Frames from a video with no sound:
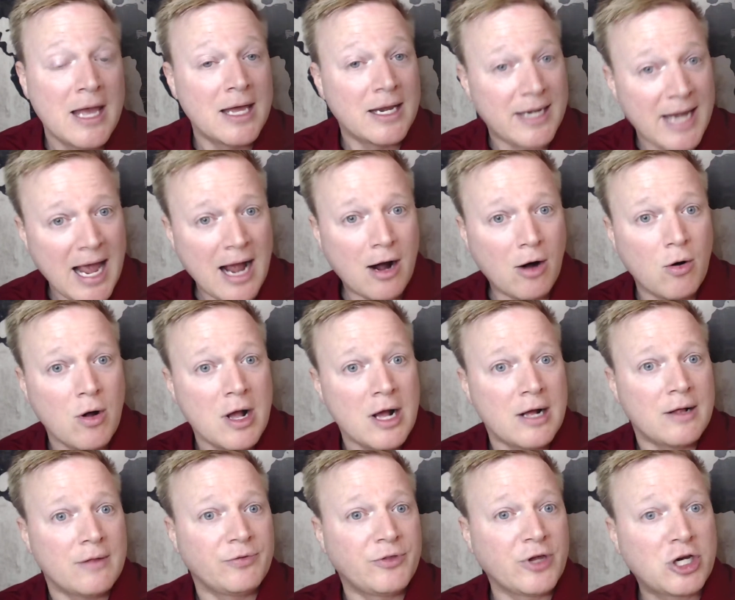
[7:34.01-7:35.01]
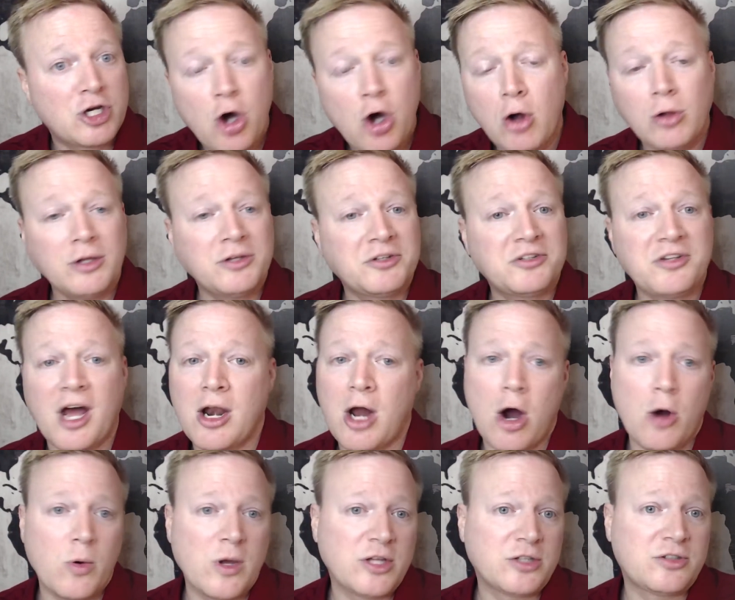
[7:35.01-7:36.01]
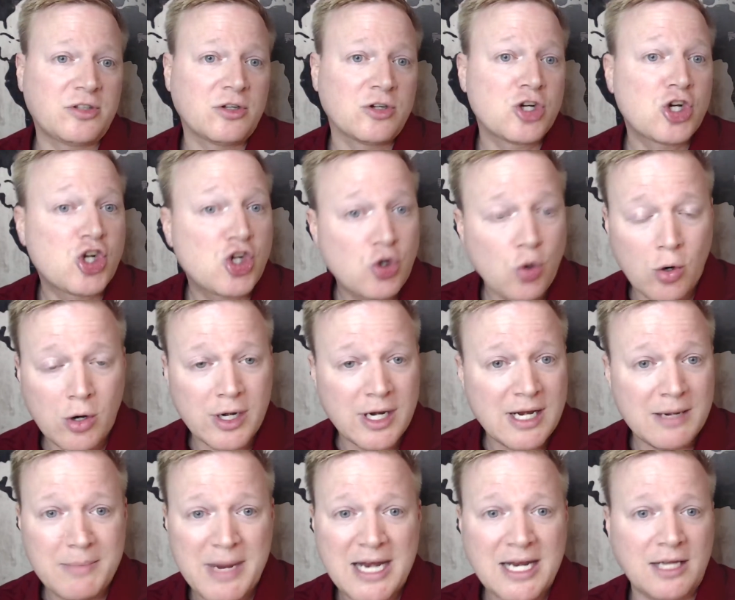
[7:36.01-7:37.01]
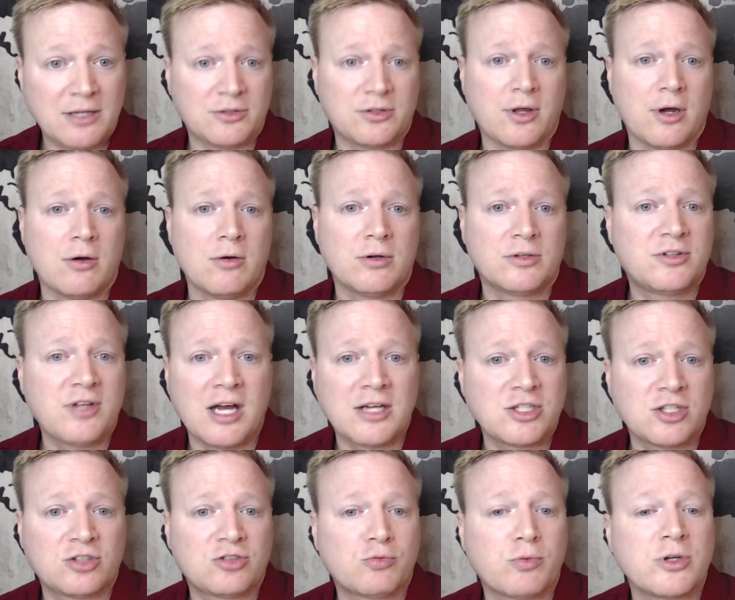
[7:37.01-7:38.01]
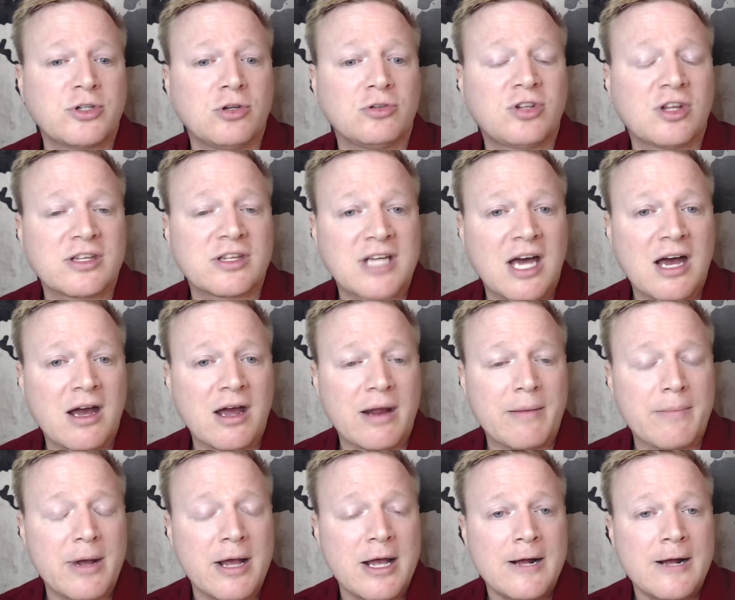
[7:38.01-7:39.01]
Now, the goal is not always shortening meetings, though. It's not just reducing the time.